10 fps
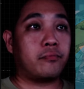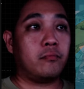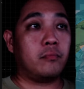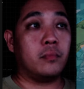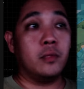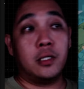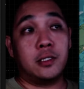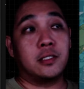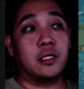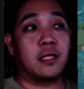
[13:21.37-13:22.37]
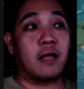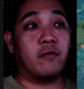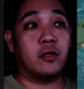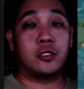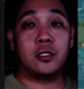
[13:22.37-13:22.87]
This is a
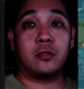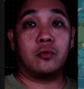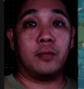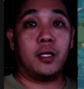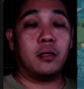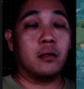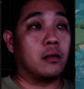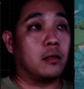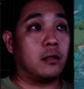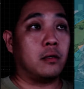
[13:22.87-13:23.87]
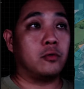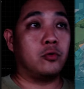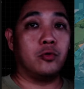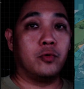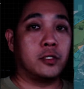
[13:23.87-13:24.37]
diversion to me,
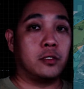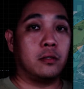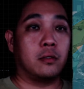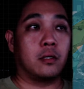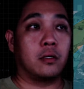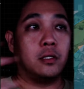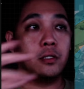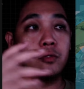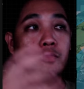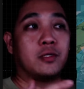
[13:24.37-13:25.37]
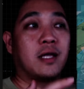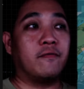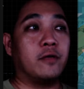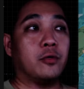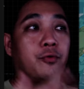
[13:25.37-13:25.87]
towards this to
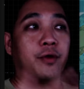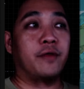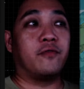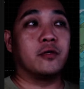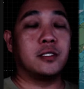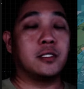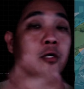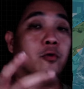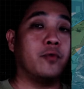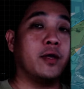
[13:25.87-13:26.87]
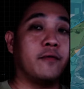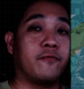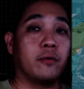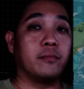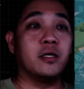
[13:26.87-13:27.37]
divert Ukrainian forces away
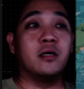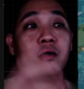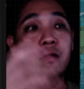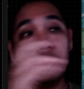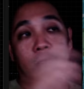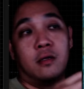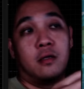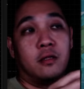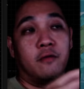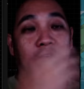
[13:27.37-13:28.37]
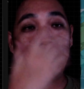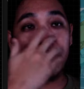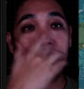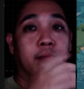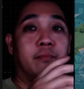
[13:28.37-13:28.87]
from the
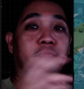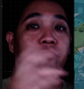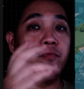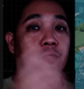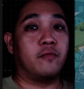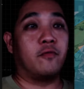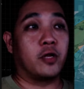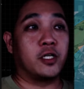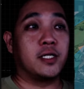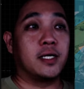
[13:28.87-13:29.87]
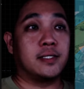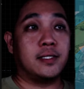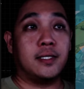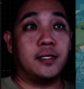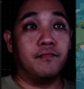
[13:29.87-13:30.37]
fighting at the Voreshna
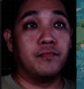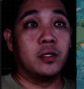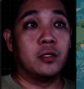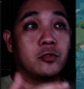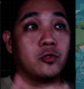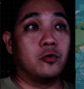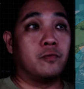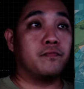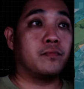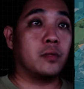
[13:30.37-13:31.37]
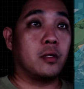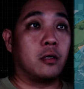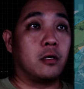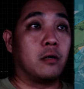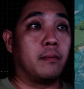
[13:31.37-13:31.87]
city. So,
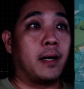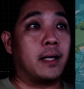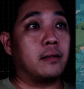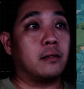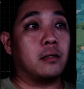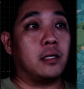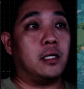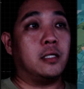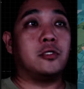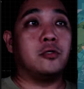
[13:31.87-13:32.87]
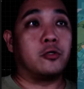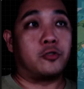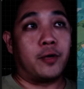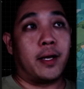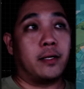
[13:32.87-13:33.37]
but it is still a
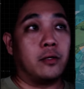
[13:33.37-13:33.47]
threat.